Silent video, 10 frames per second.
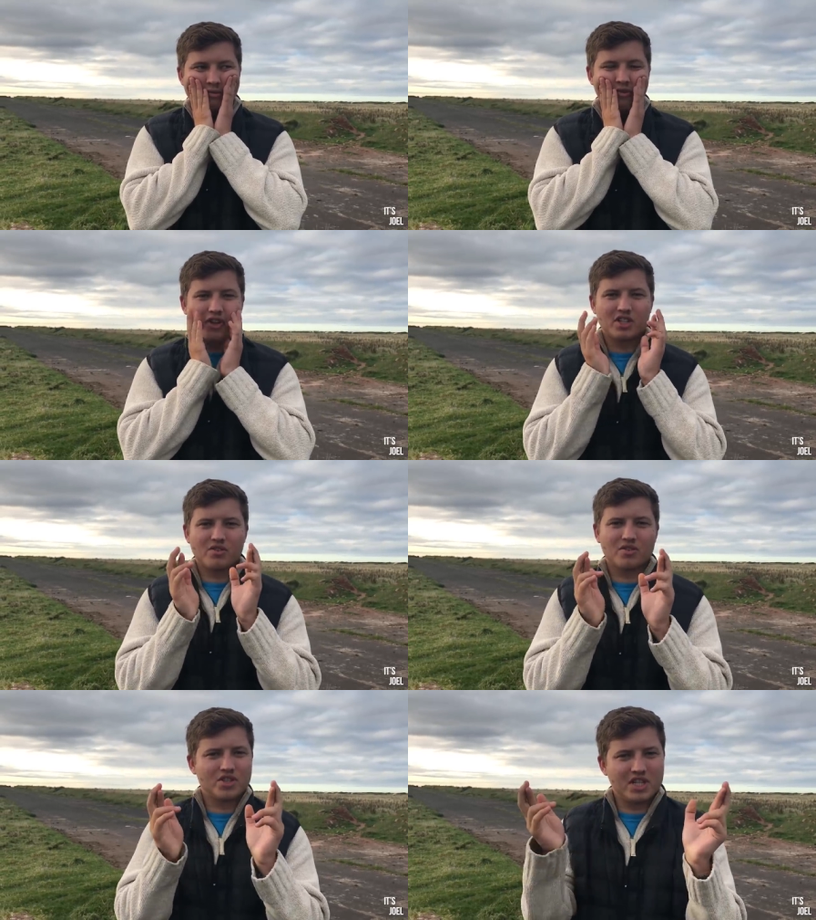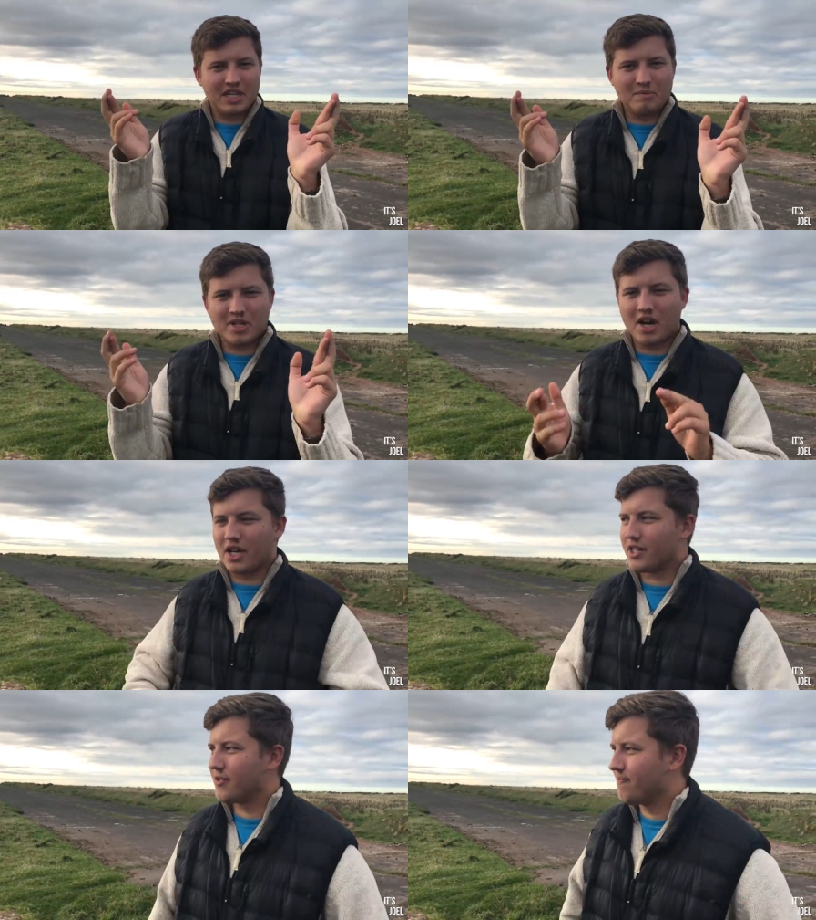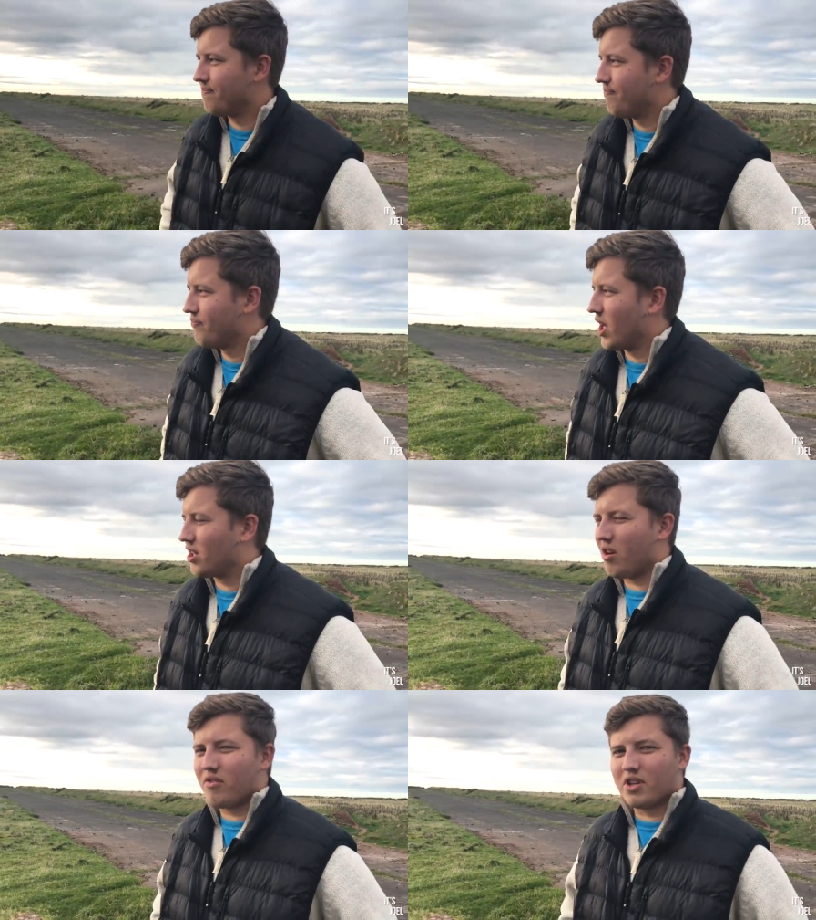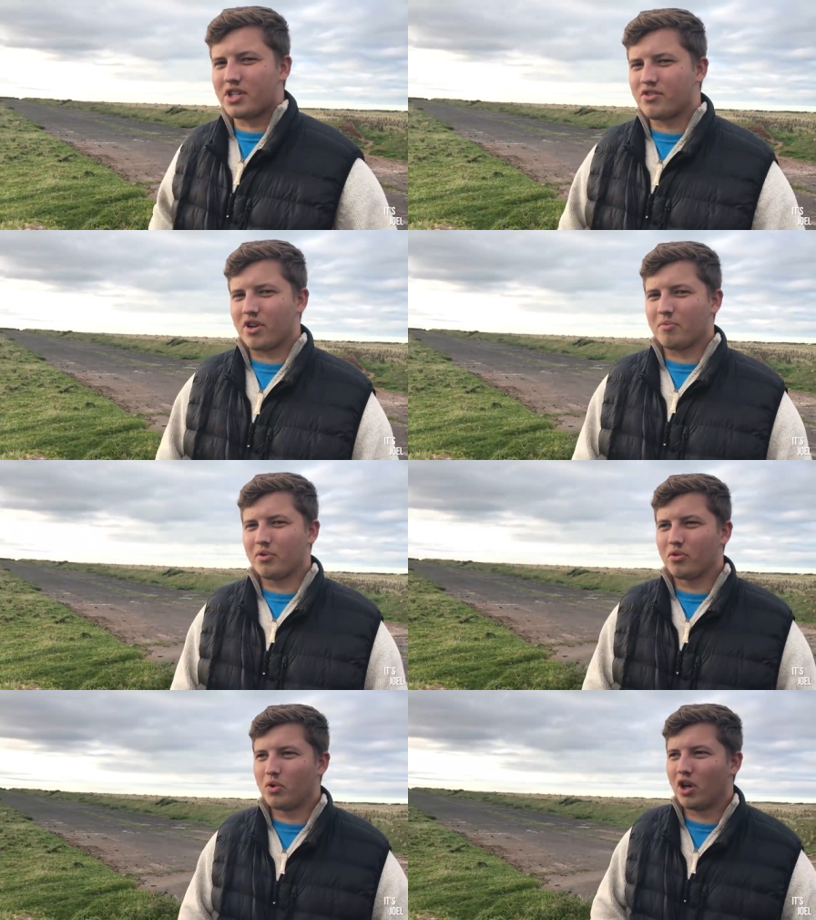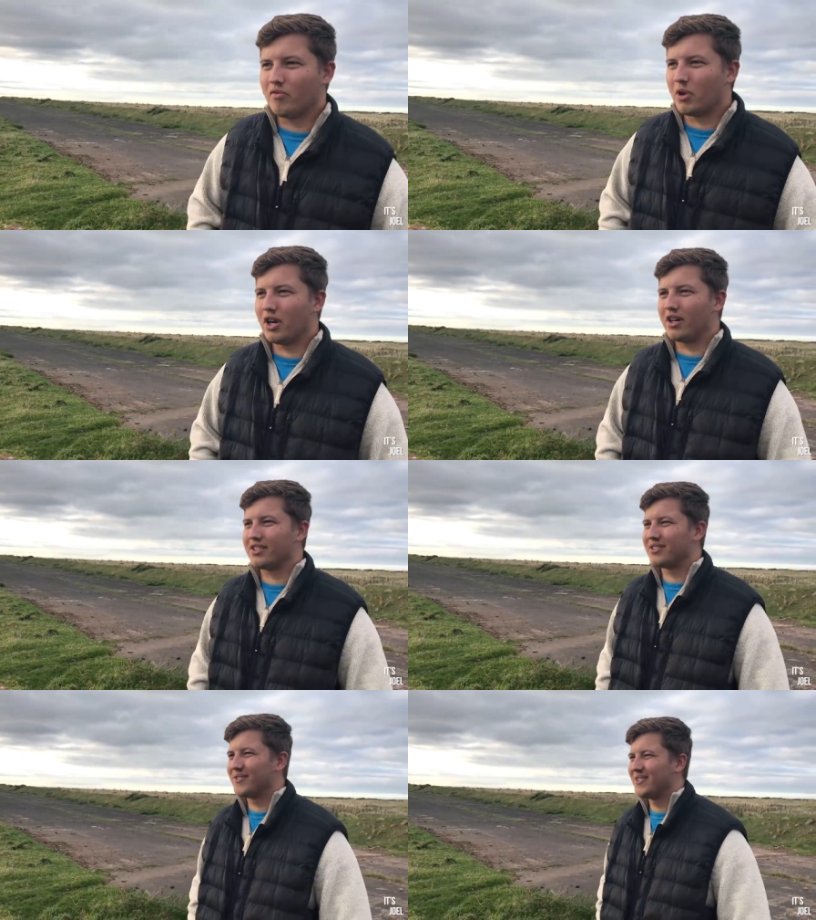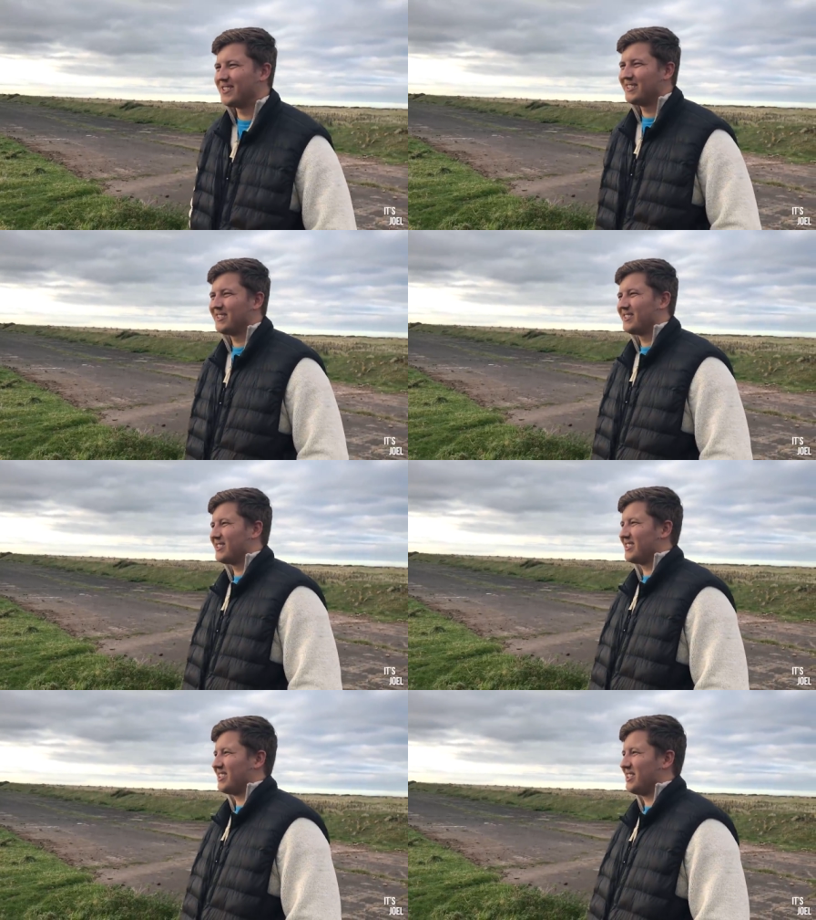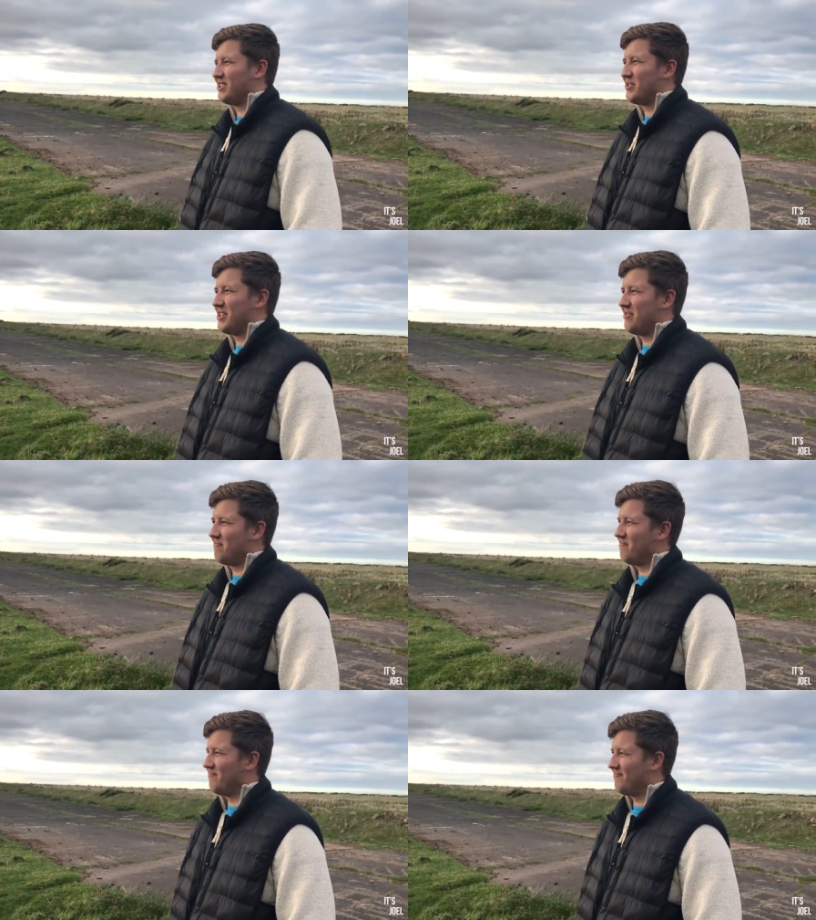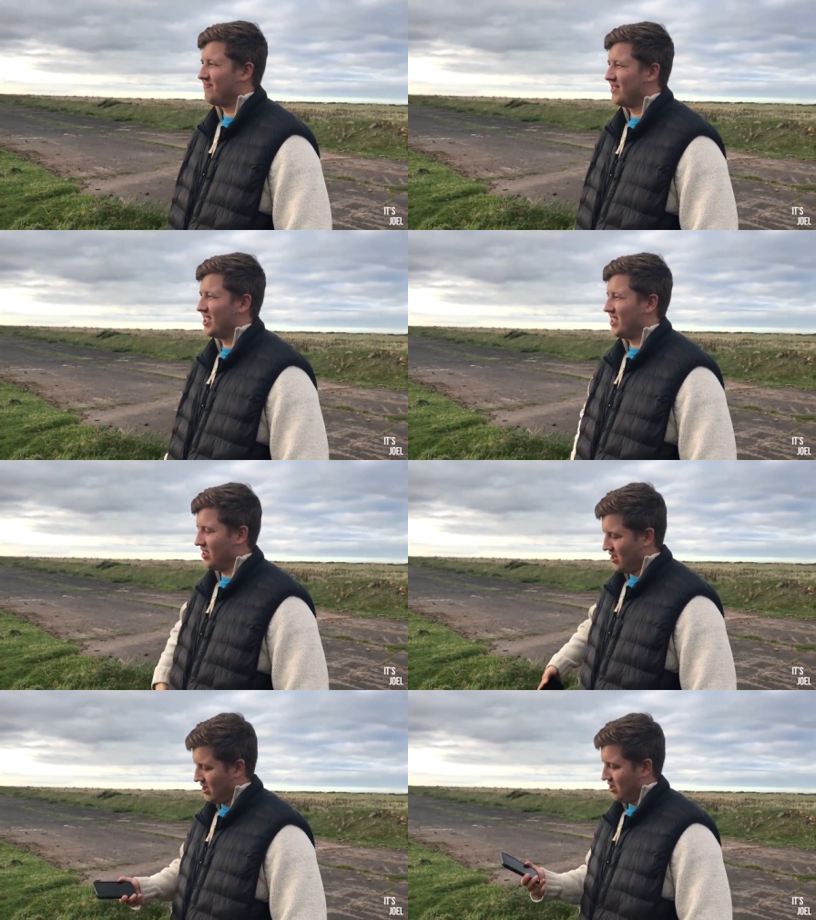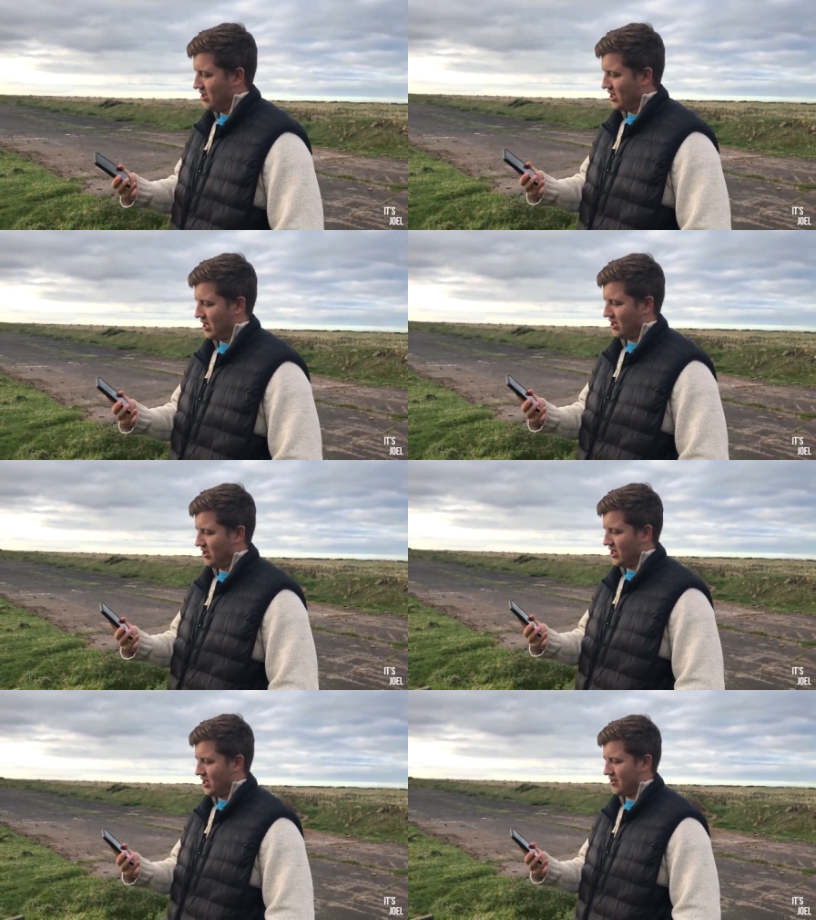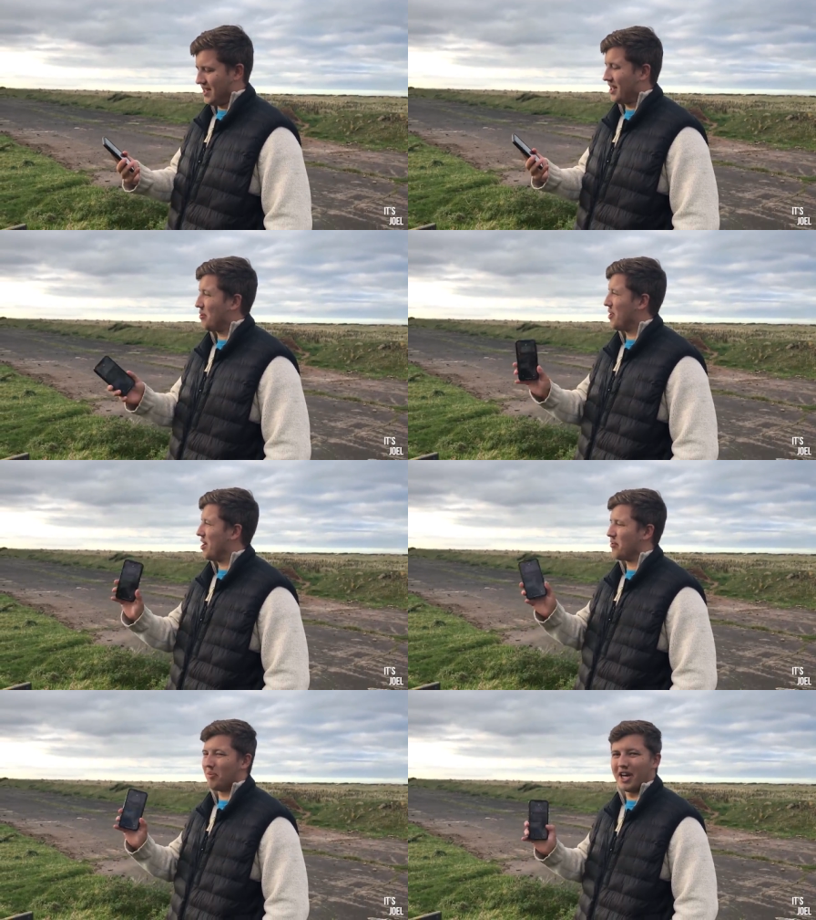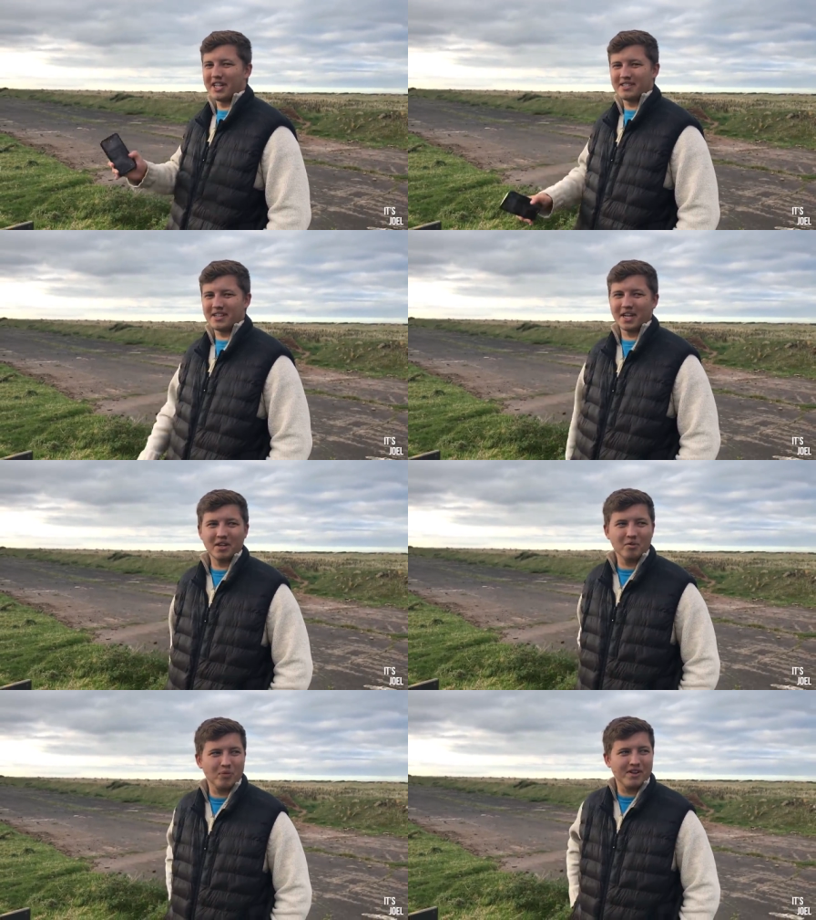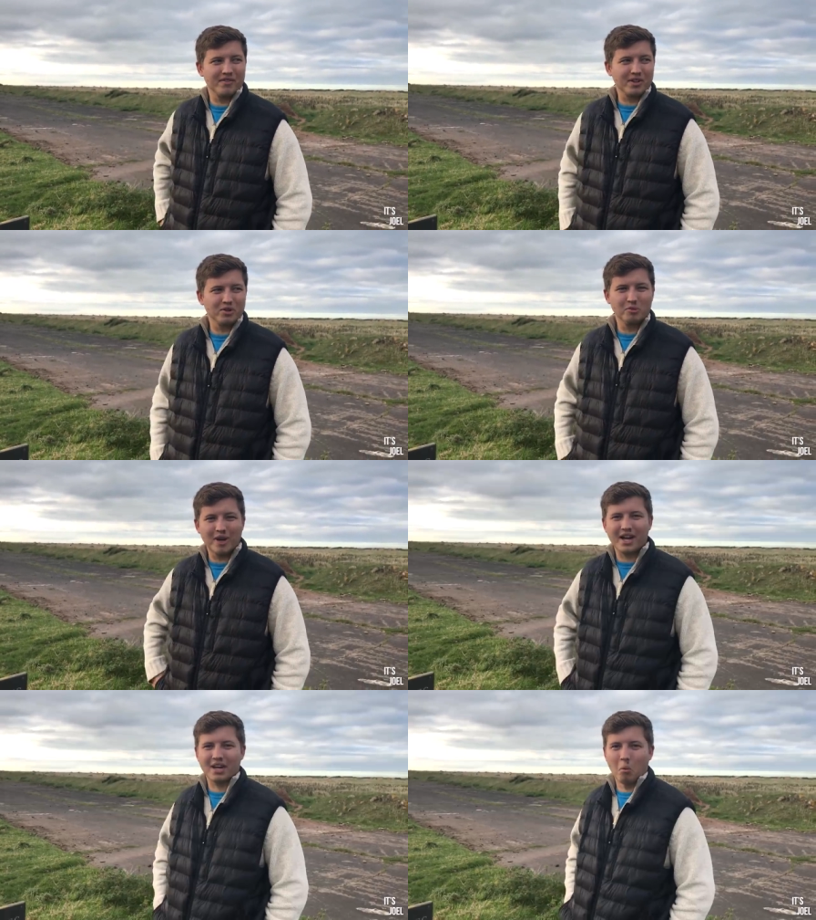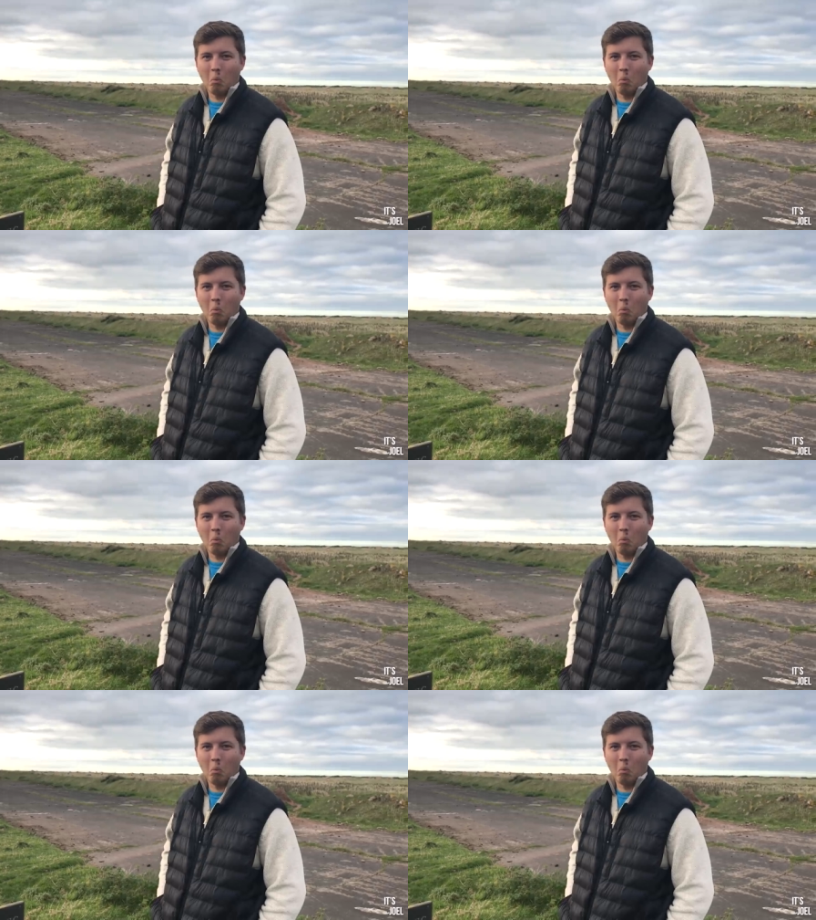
But fingers crossed, she seems nice. I don't think she's trying to pull the wool over my eyes. So, um, yeah, I'll stand up here with my internet and wait for the call back.